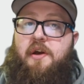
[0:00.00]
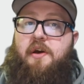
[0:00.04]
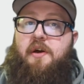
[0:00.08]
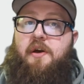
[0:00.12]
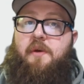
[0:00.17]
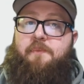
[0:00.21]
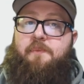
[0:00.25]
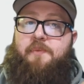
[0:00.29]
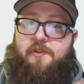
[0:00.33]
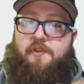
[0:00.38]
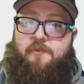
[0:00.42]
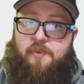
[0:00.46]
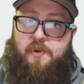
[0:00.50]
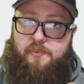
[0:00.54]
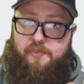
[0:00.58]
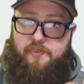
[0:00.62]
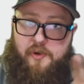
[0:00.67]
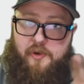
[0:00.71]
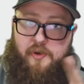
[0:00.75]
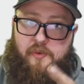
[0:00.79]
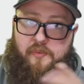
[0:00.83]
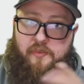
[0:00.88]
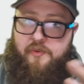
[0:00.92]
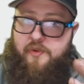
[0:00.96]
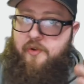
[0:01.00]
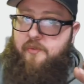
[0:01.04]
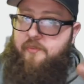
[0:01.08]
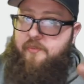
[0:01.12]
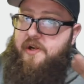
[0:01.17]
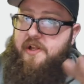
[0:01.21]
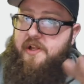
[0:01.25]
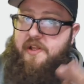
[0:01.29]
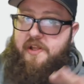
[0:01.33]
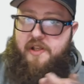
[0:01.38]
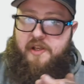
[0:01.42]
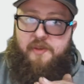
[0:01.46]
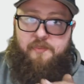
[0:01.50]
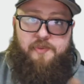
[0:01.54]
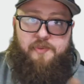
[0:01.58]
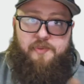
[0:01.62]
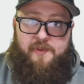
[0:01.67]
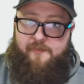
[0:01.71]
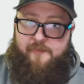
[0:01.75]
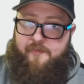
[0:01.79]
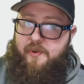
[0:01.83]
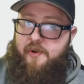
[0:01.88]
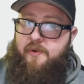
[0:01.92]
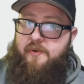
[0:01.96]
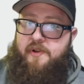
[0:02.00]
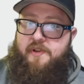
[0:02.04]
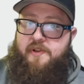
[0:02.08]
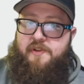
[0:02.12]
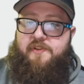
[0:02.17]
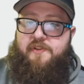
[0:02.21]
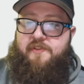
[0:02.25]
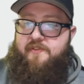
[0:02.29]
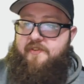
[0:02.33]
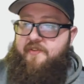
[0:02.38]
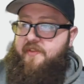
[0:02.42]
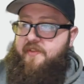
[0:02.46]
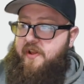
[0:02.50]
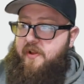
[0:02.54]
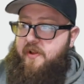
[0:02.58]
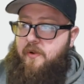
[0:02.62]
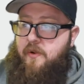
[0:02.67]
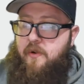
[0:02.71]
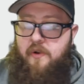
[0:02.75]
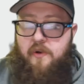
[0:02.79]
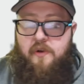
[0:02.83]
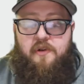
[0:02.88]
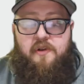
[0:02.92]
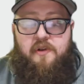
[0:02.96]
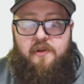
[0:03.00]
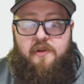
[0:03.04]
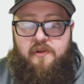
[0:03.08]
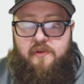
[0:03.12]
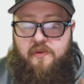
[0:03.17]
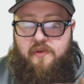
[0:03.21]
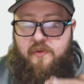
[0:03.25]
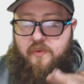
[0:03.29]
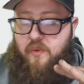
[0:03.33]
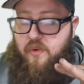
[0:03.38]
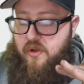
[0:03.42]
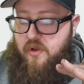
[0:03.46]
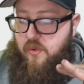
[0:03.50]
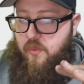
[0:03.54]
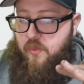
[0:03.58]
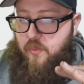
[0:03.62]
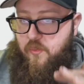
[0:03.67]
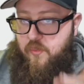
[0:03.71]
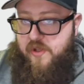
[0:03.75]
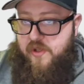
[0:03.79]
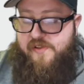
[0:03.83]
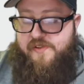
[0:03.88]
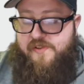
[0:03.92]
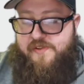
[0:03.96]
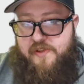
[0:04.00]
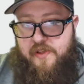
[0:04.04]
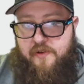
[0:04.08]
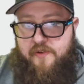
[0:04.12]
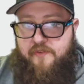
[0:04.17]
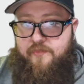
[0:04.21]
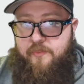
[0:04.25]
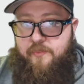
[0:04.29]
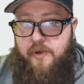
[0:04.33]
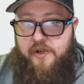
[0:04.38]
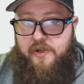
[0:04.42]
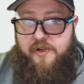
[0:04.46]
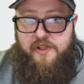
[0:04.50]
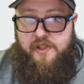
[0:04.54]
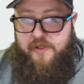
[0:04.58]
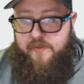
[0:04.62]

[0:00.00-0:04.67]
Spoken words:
Pittsburgh Pro, don't buy any Pittsburgh wrenches. They are a waste of money.